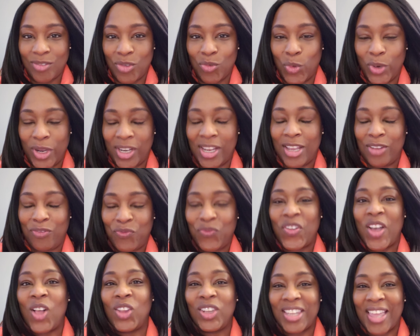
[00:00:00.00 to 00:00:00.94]
It
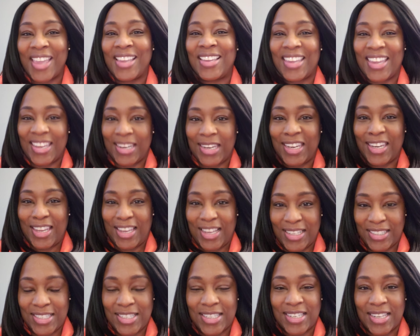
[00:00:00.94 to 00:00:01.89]
felt like in an
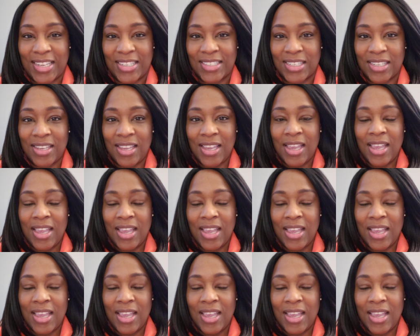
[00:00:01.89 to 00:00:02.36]
instant.